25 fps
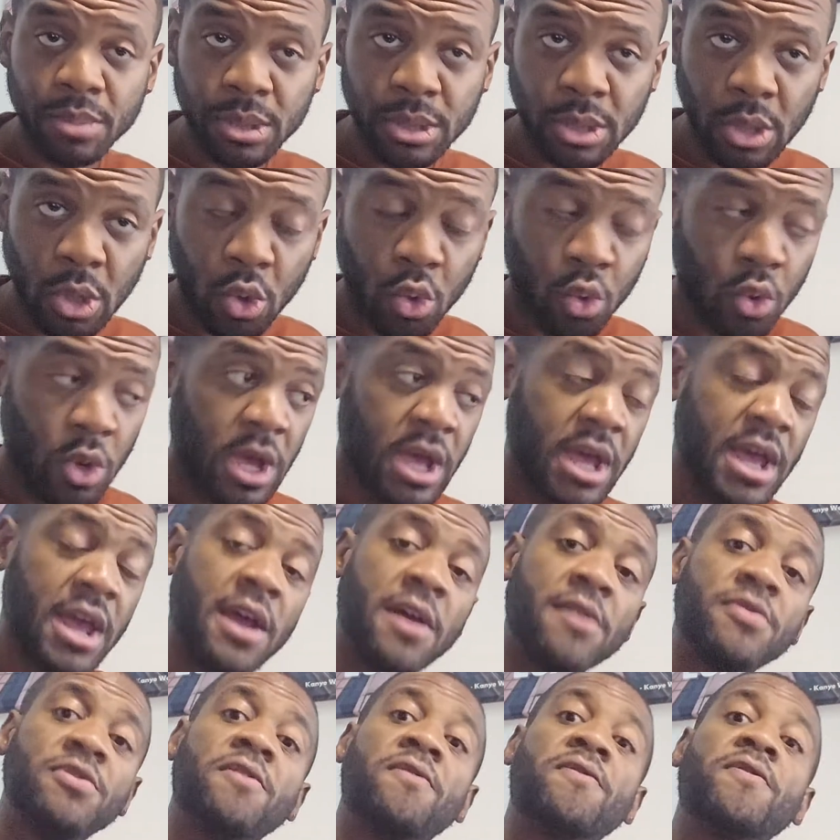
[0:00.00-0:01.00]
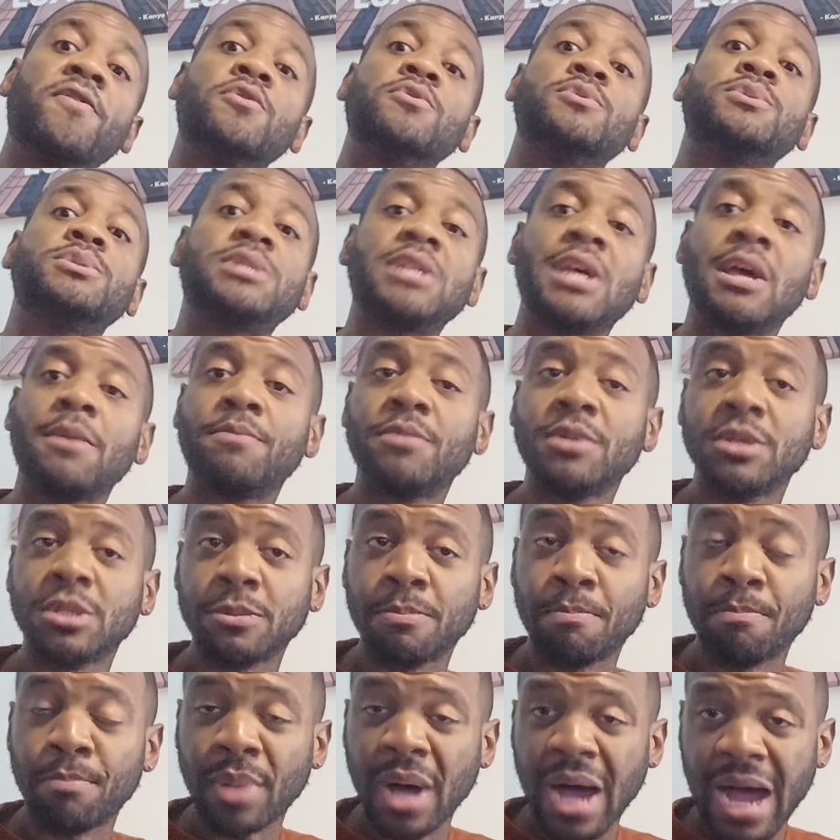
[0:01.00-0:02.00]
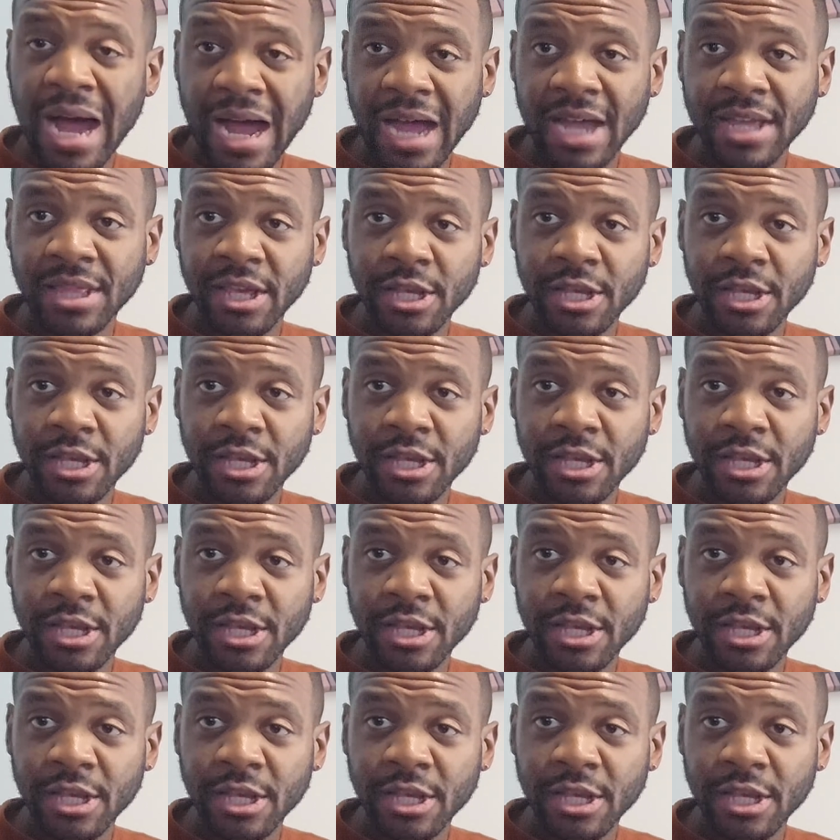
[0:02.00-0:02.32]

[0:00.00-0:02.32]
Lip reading: So the first step is buy.